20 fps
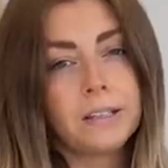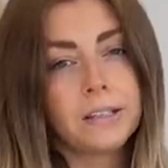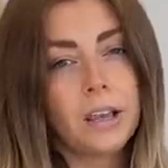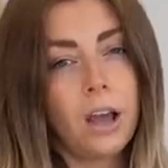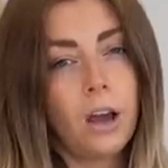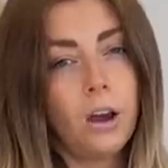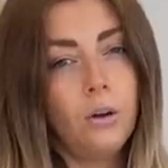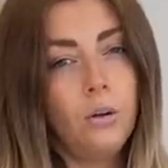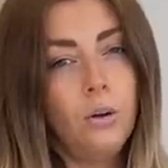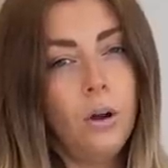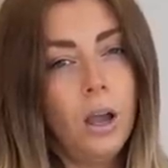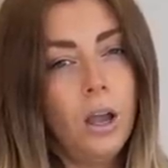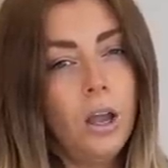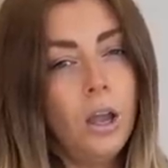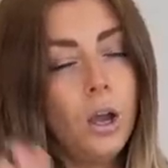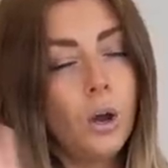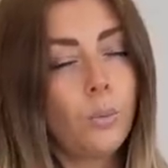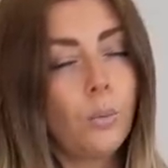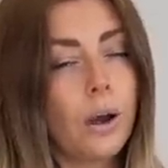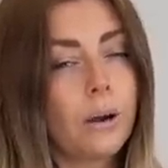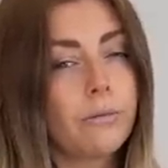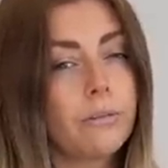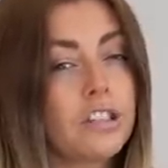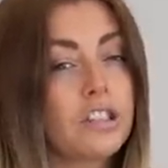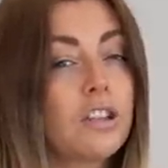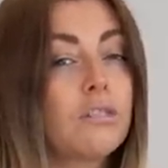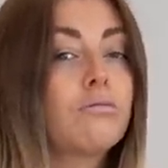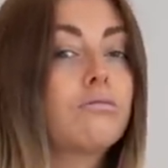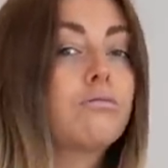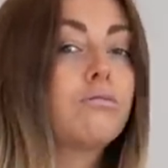sole, whereas
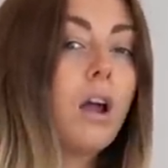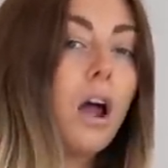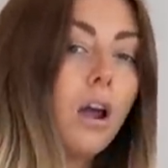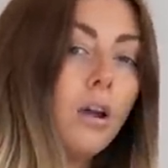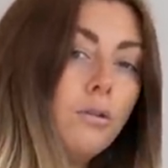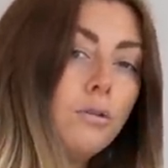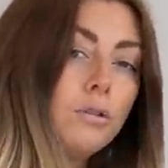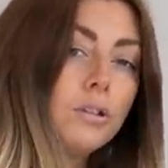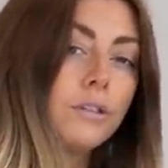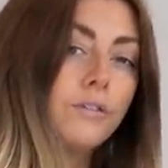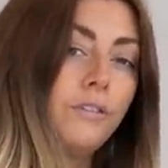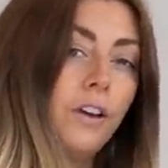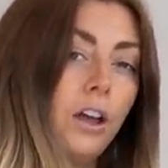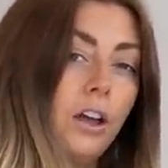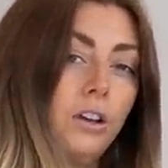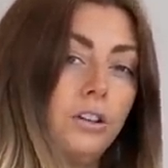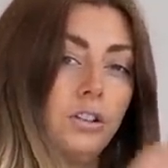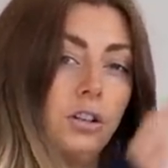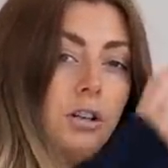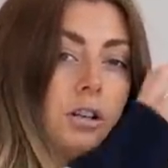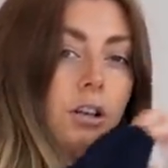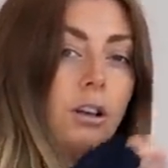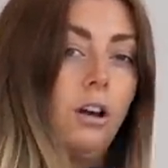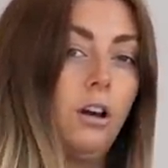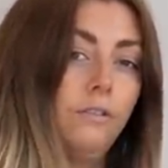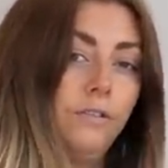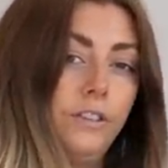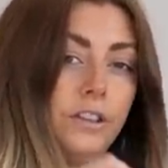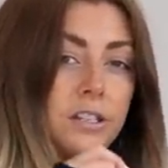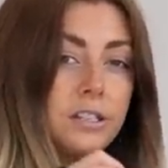the rose version
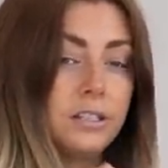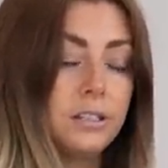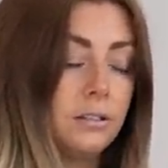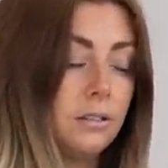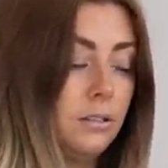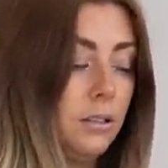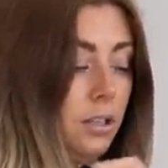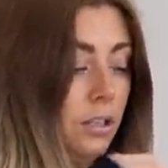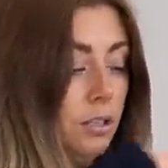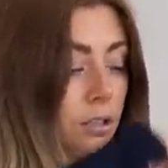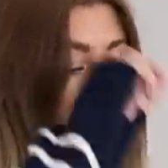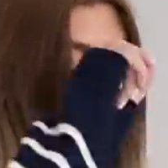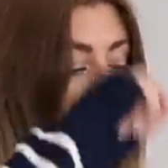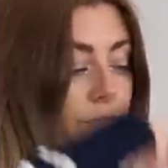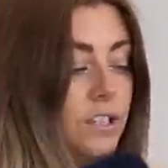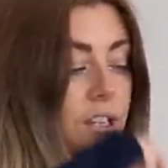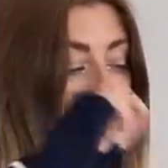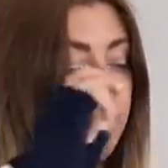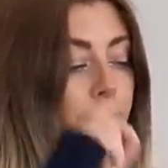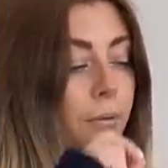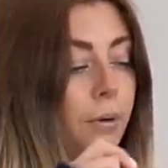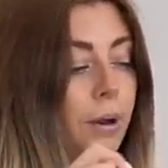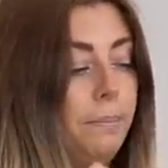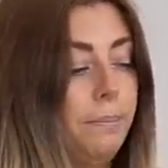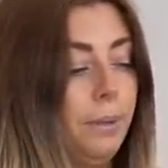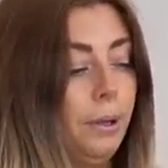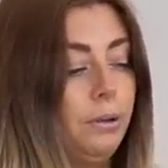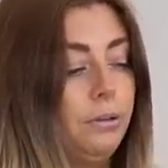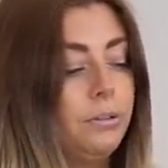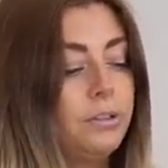of the sort of zippery
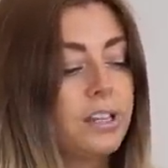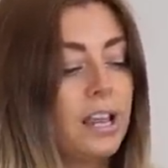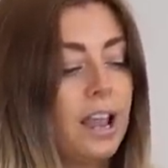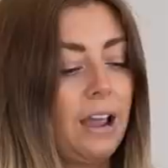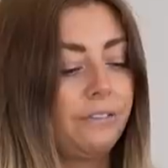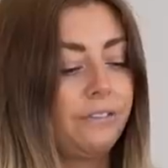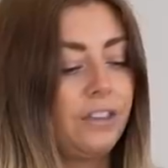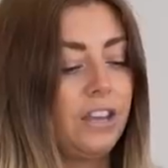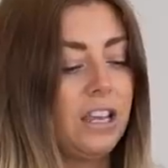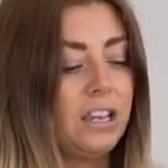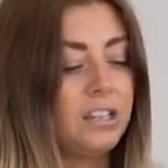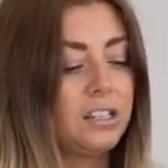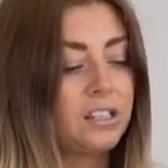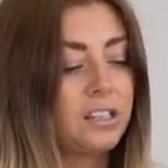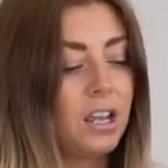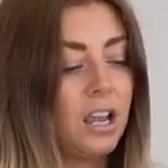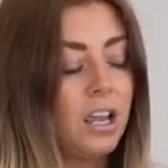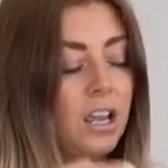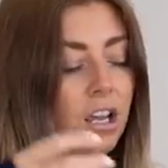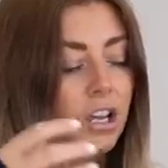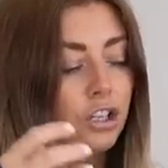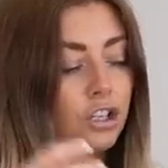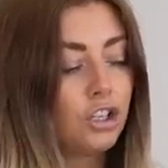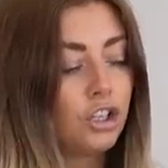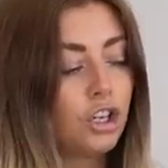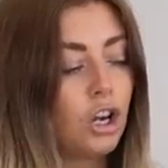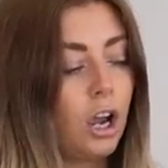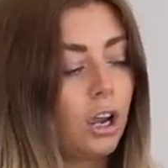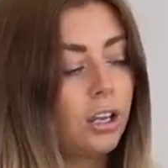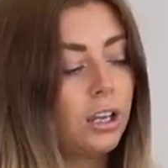boots have this
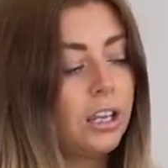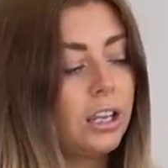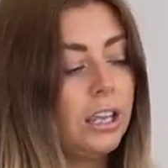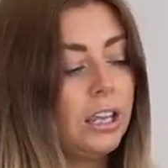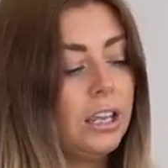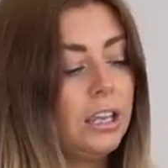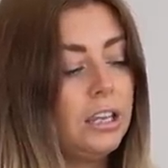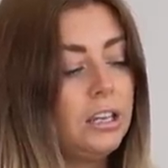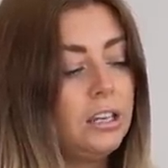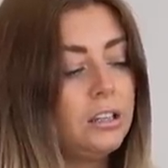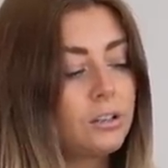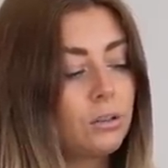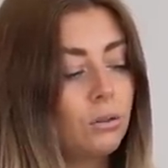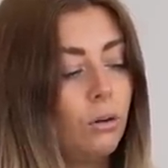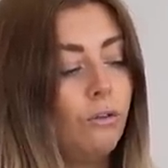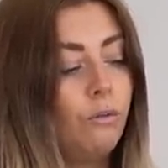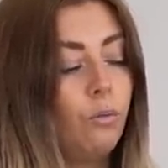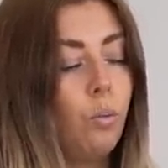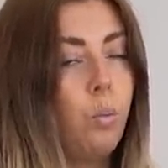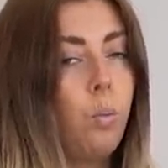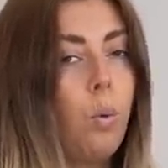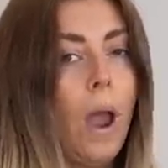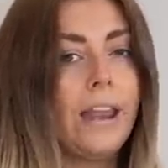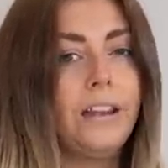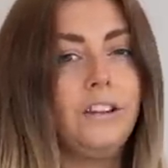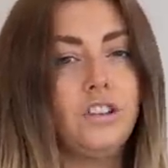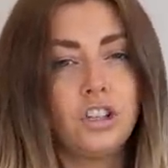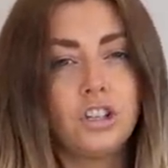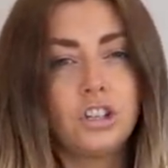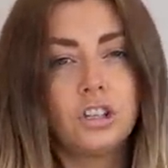chunky sort of
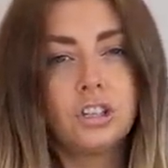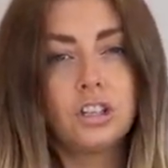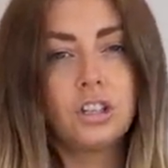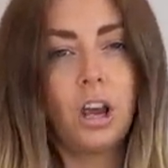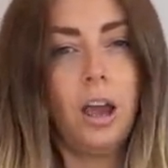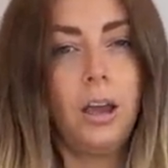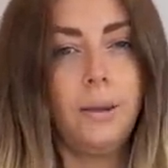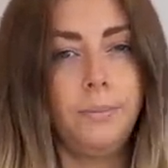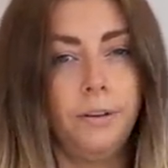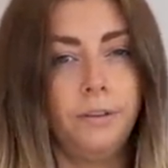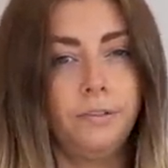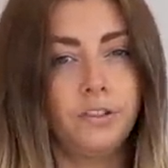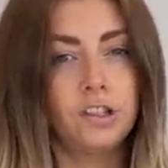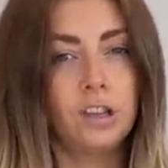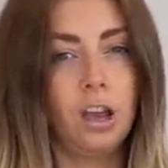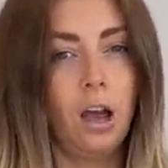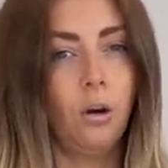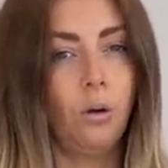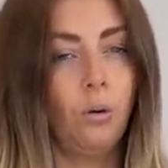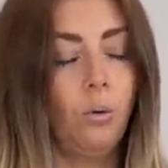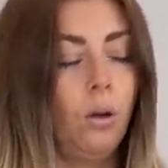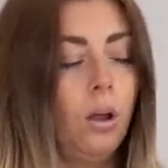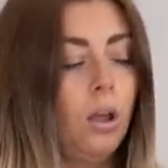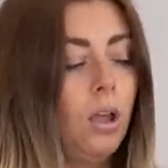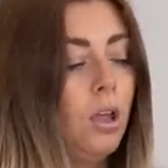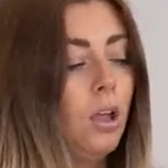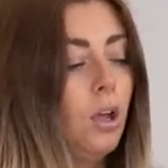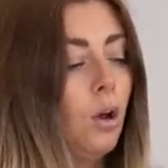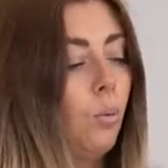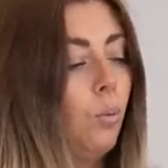wedge type of sole,
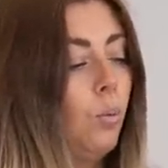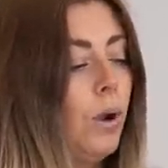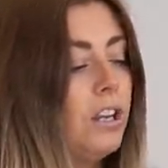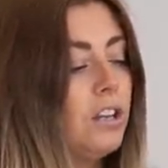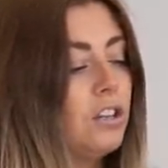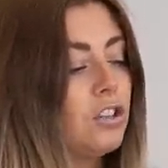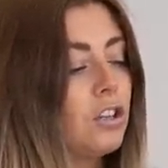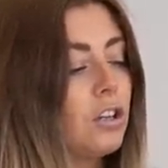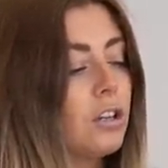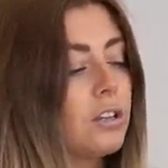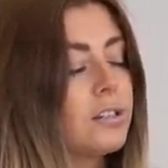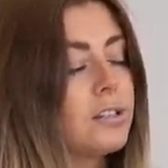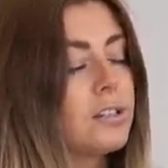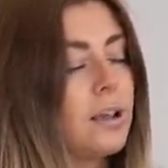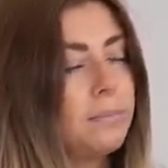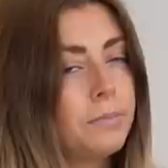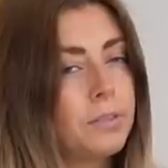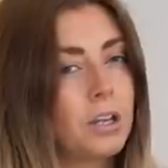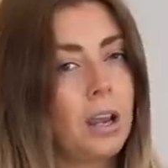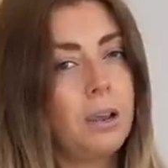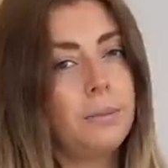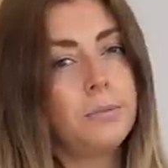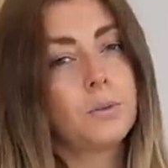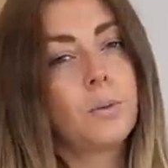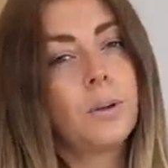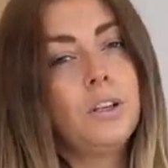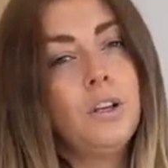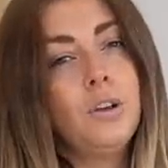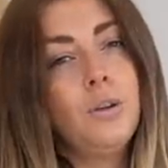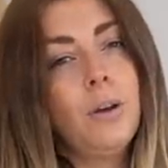which sometimes
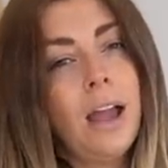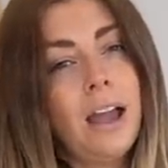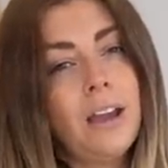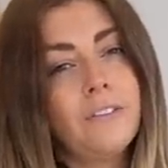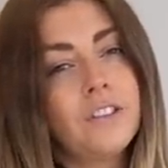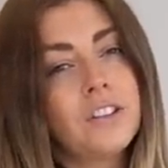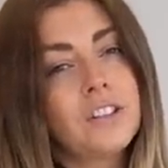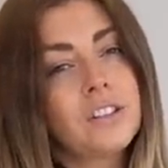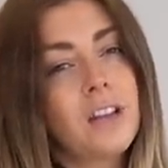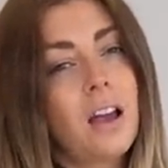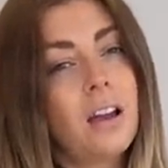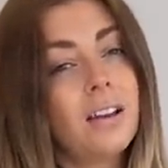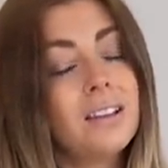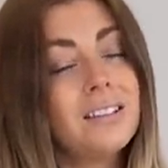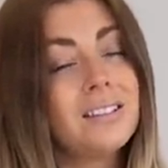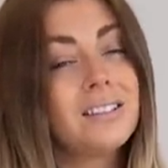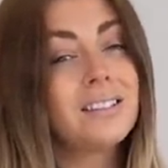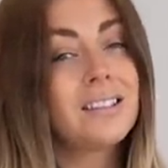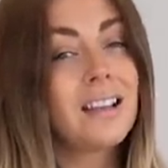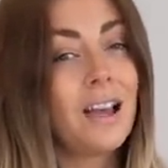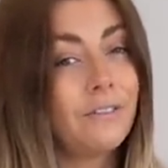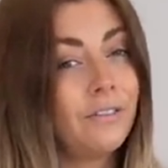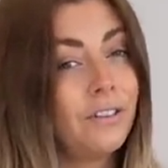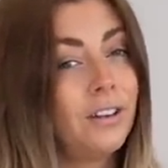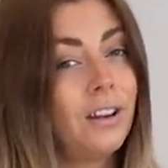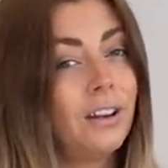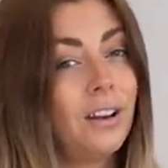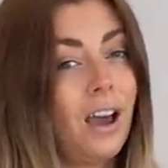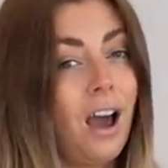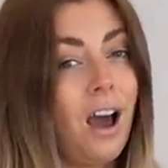when you have a size
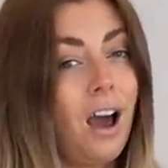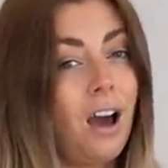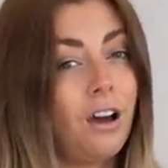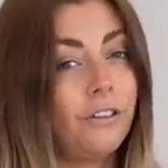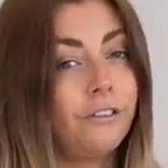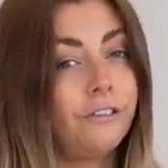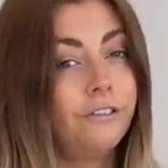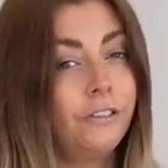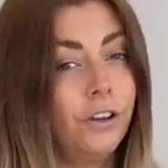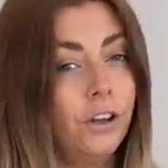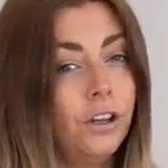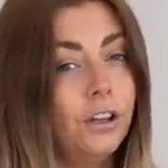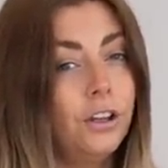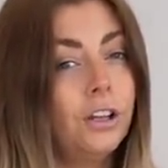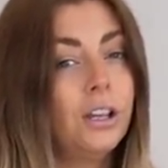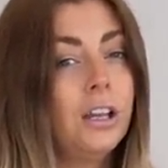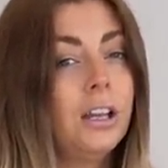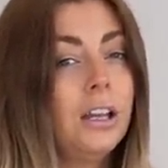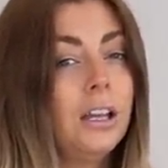7.5 foot